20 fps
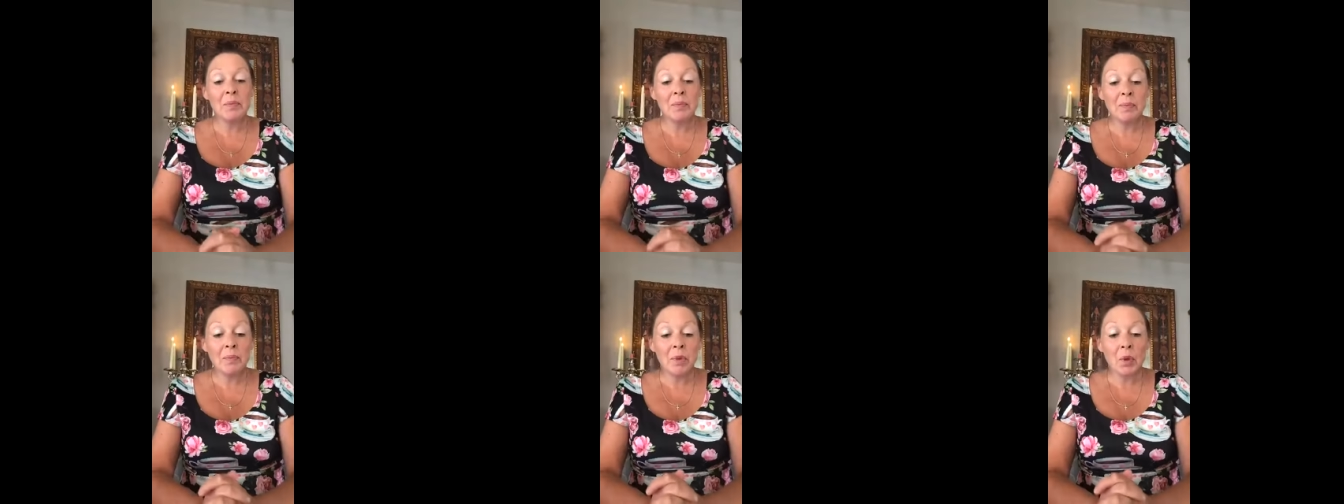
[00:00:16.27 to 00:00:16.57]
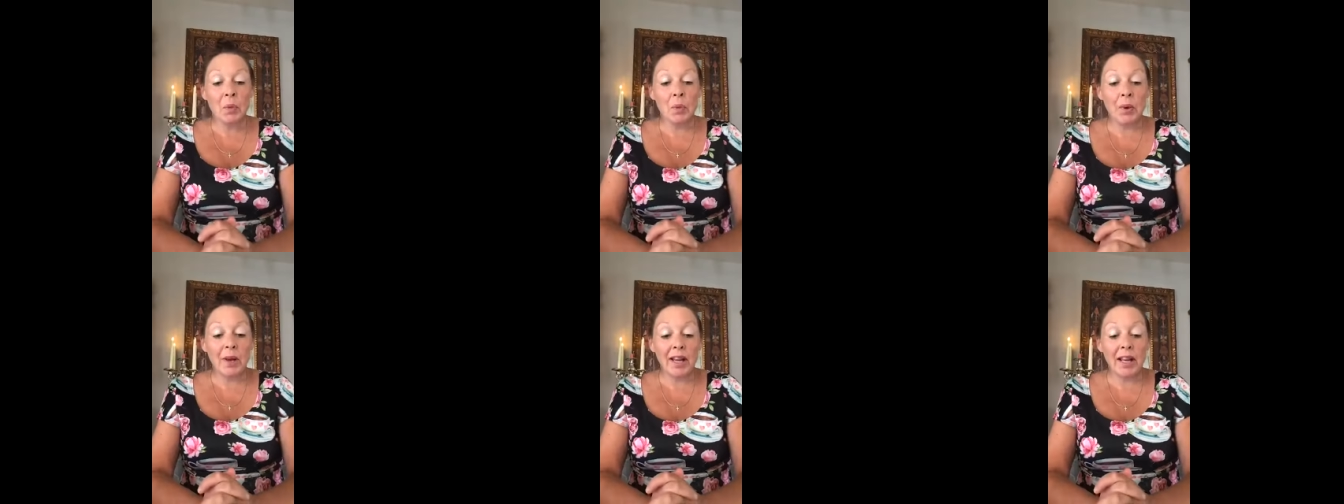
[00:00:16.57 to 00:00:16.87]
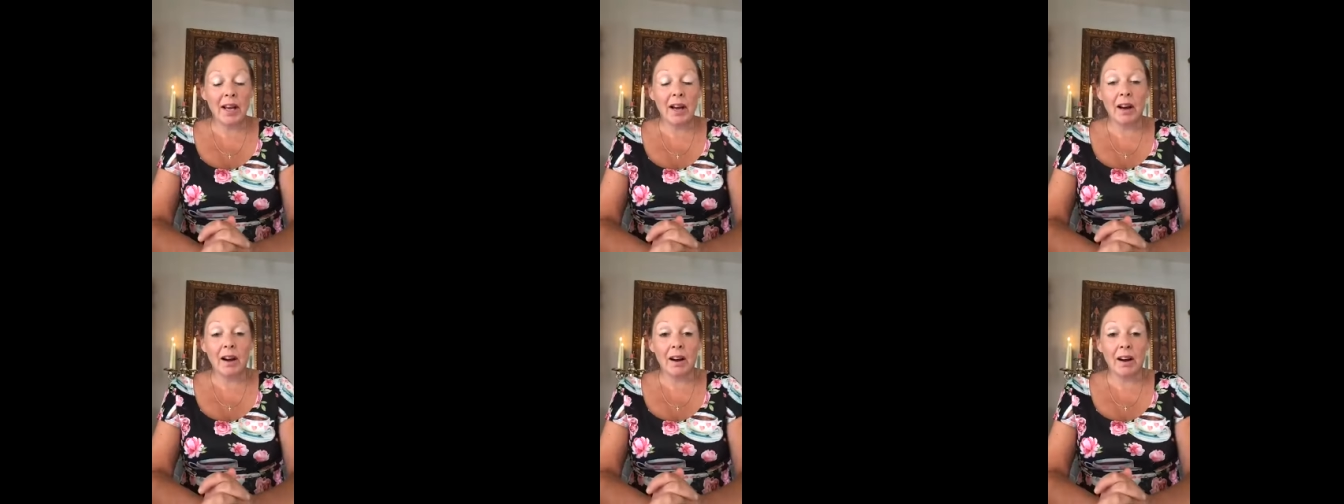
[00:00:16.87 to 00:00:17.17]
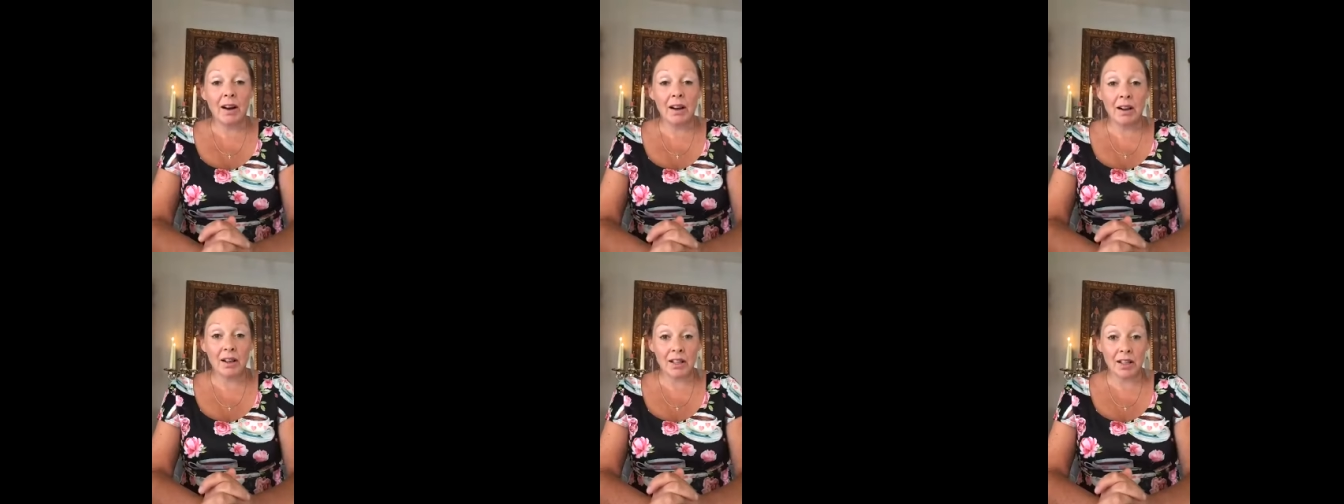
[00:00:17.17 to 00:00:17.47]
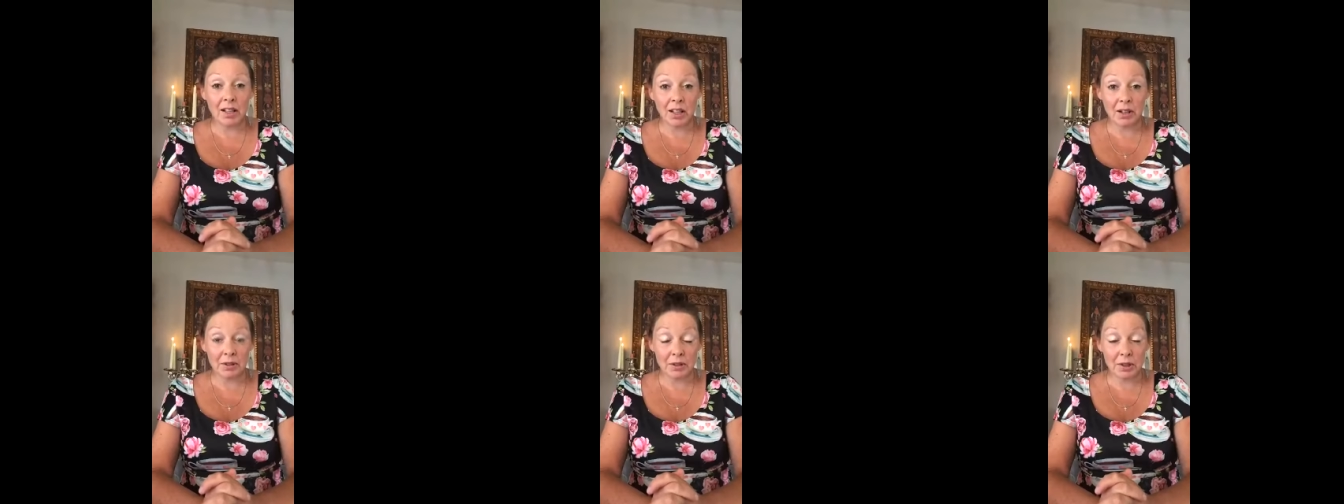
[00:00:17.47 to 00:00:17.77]
We are
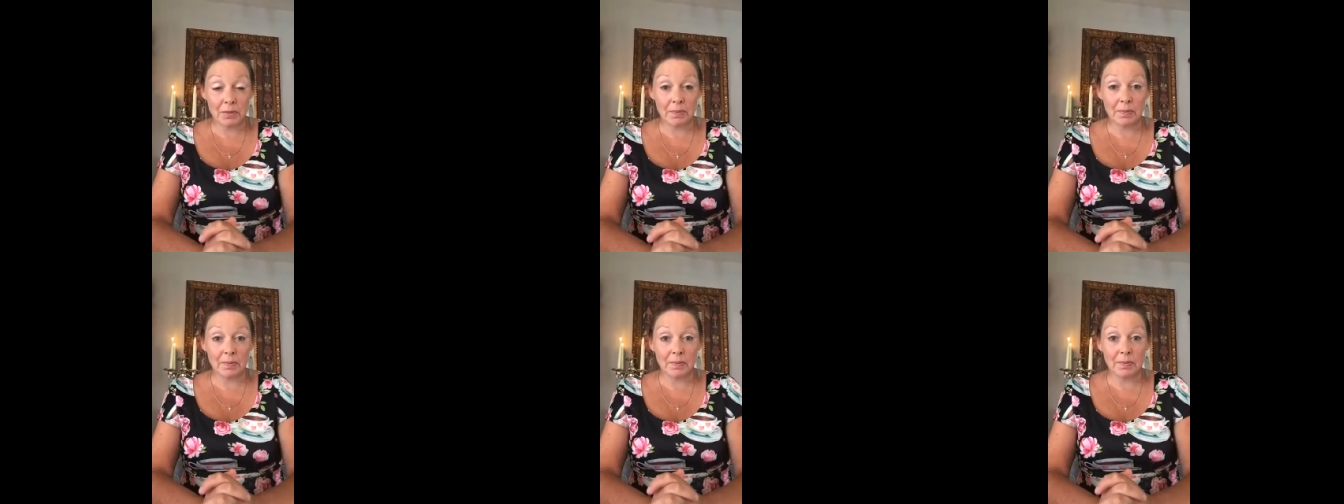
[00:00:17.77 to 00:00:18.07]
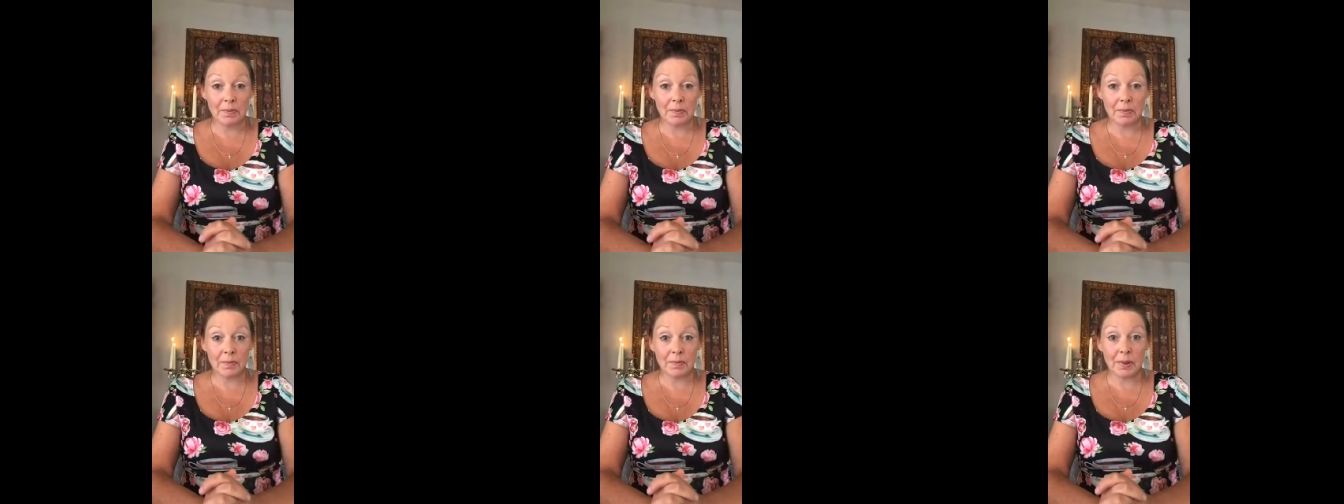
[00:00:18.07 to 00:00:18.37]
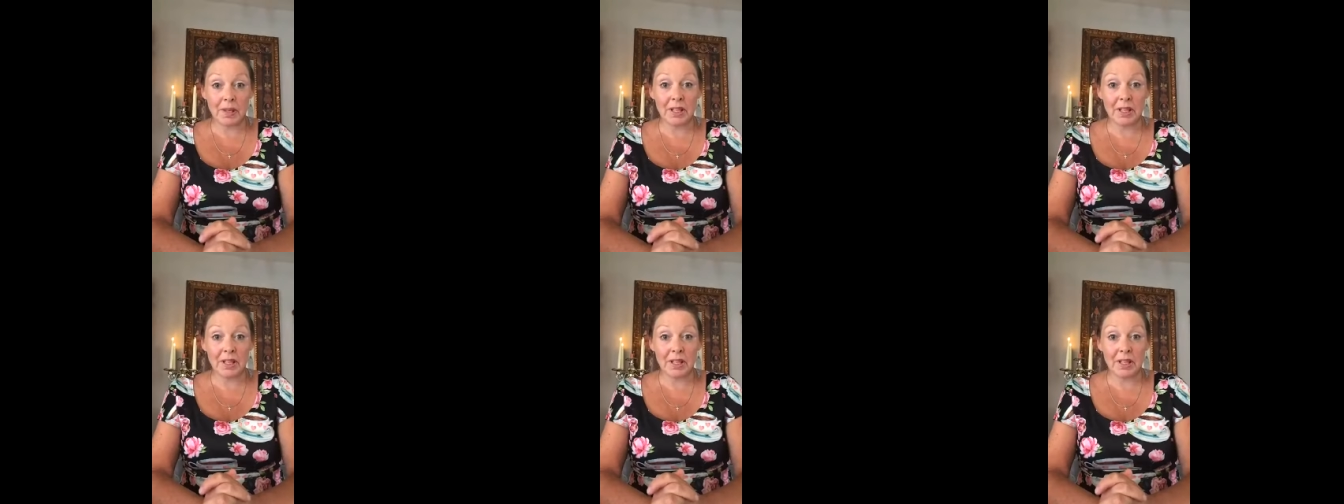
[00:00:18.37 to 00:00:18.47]
going to be